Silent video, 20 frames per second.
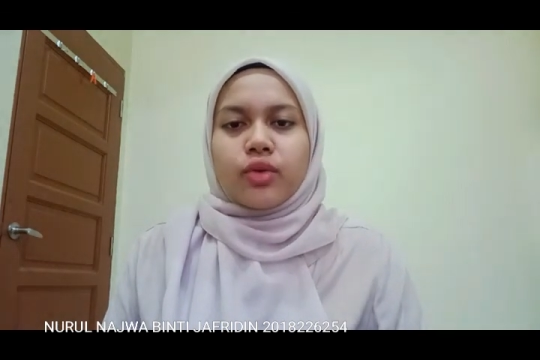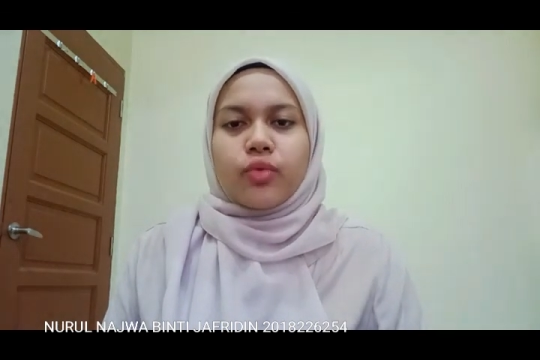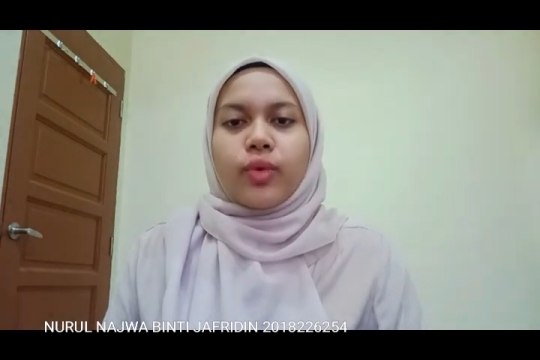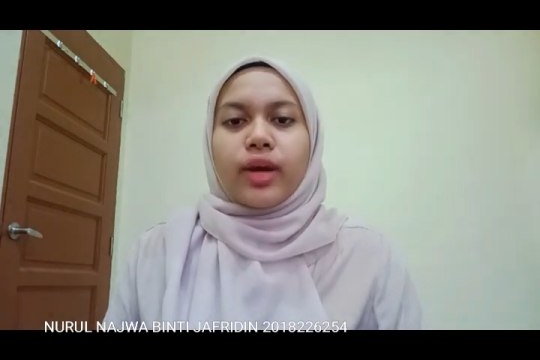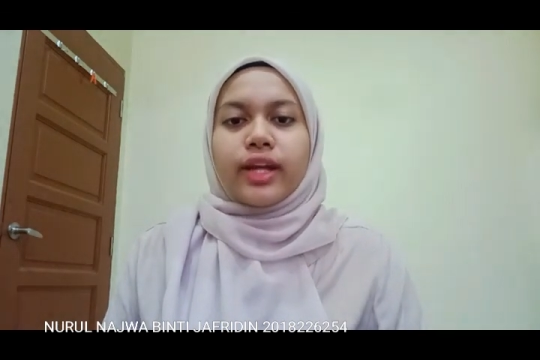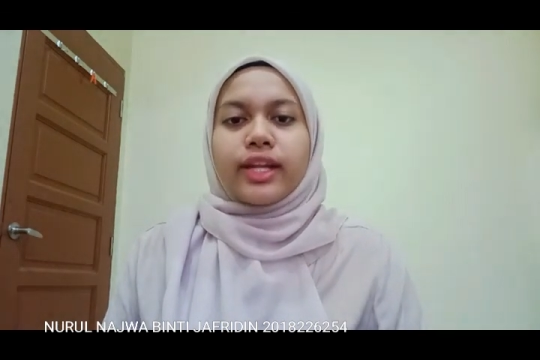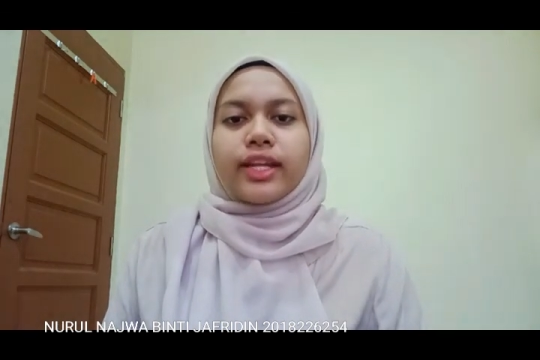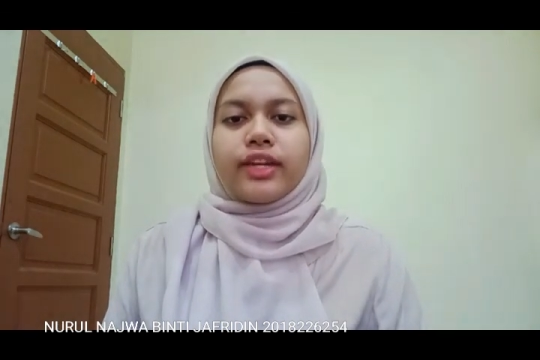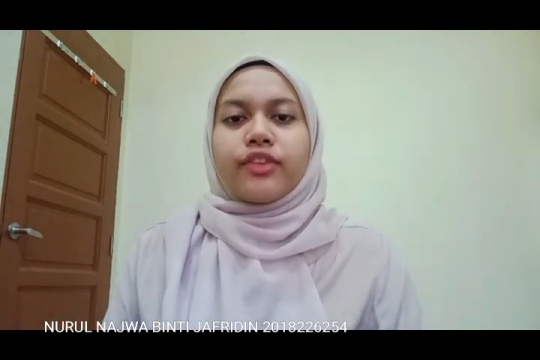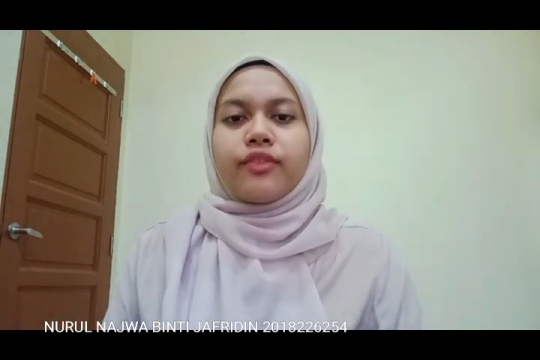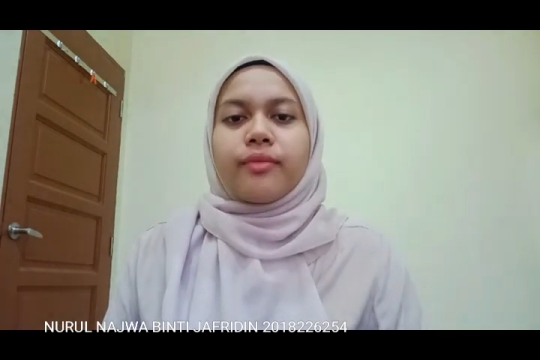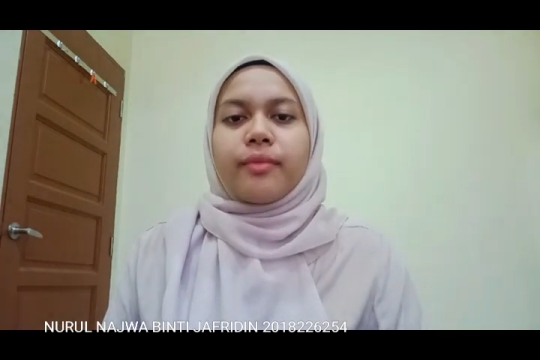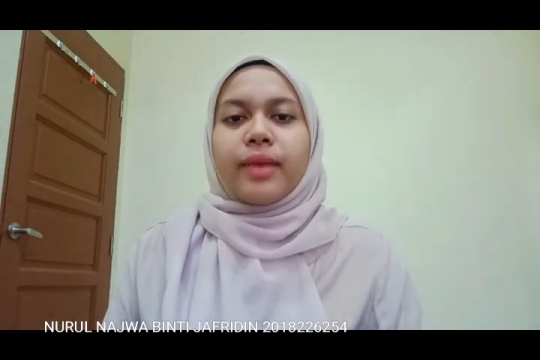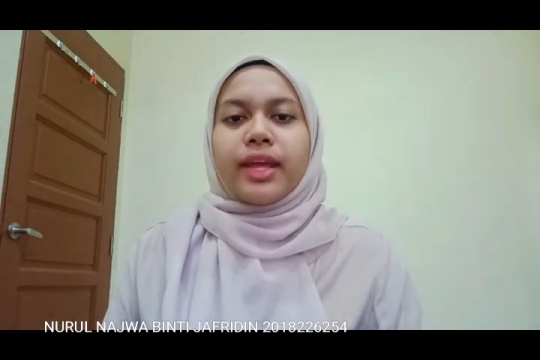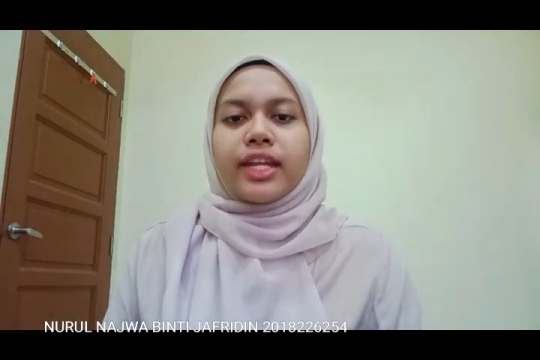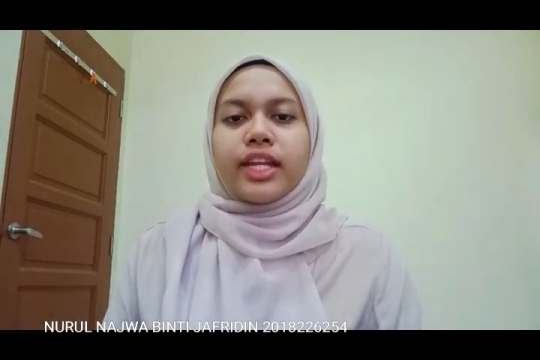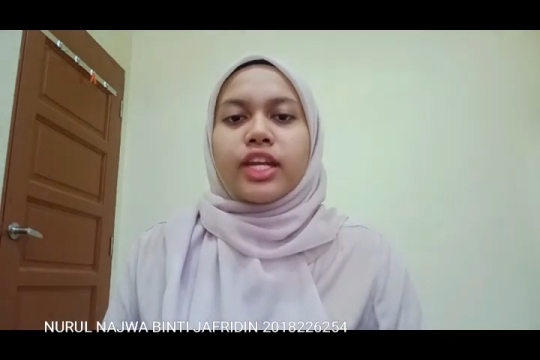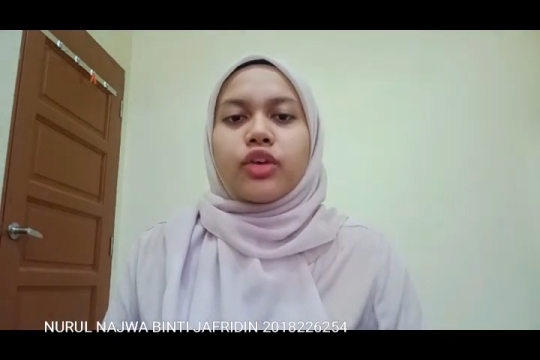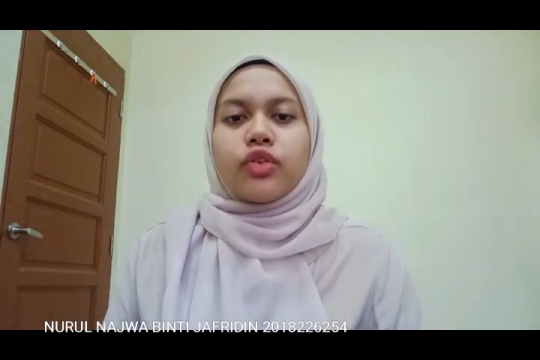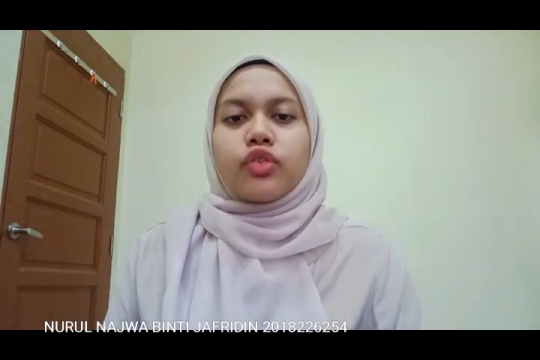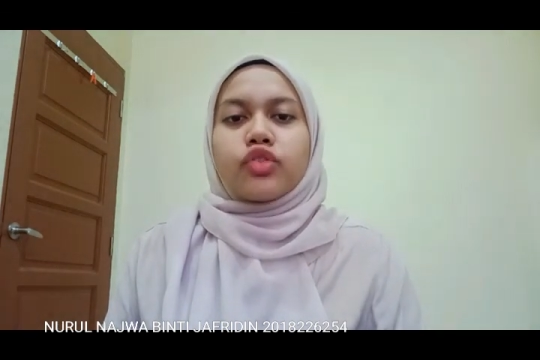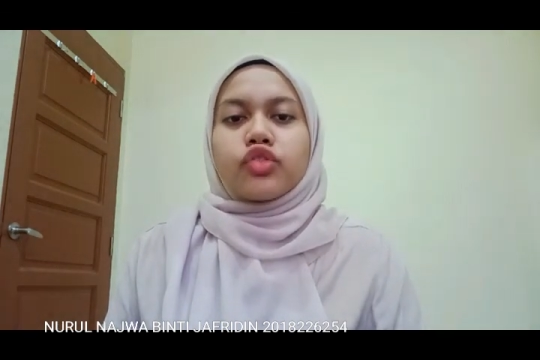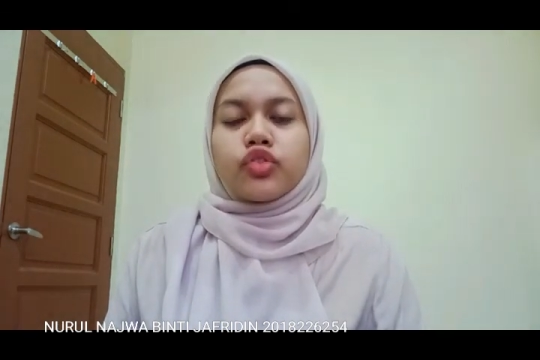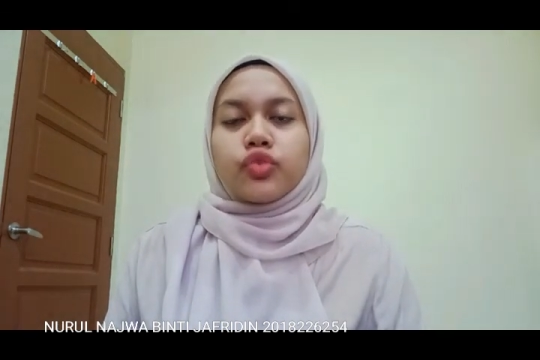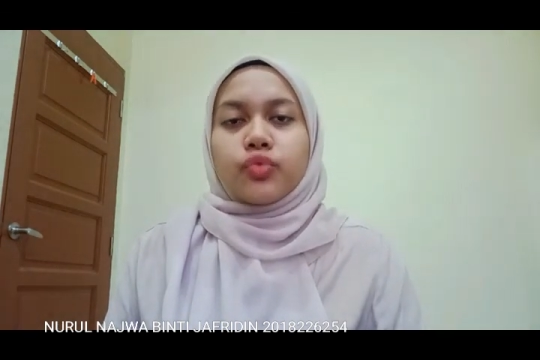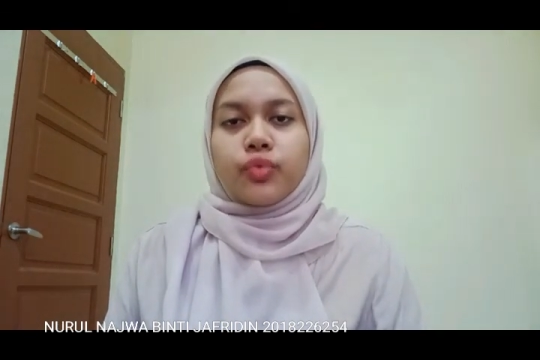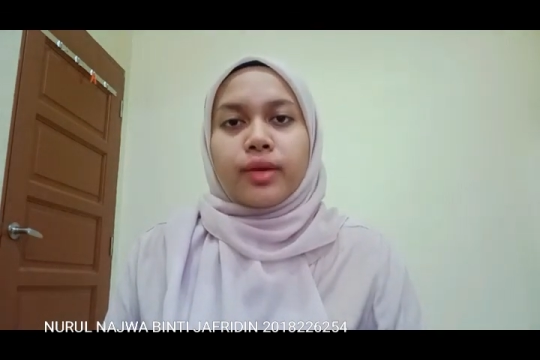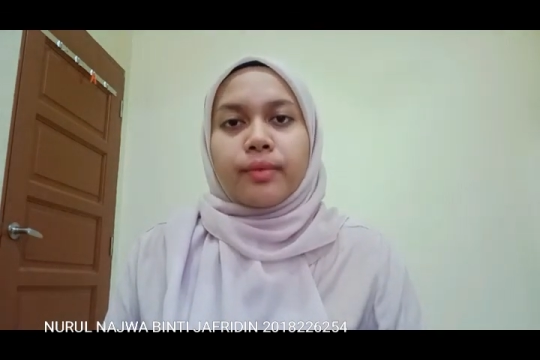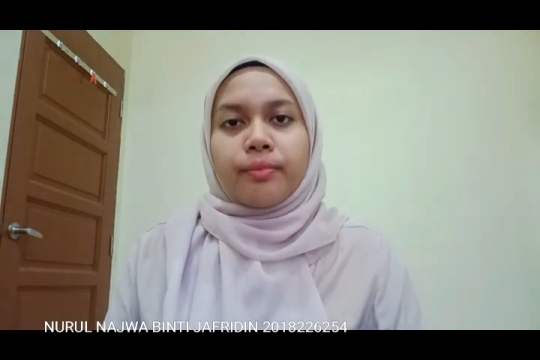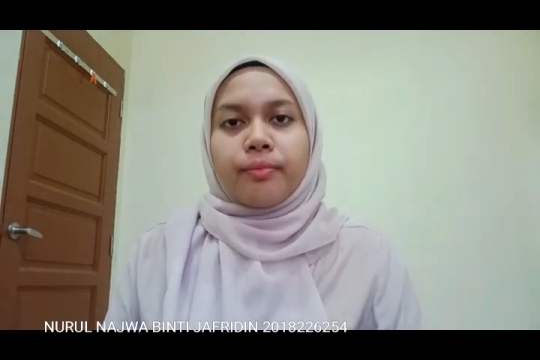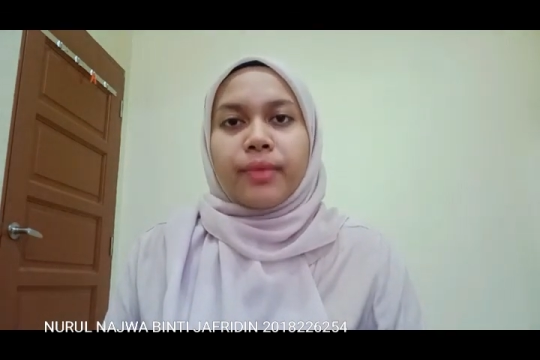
while the remainder goes toward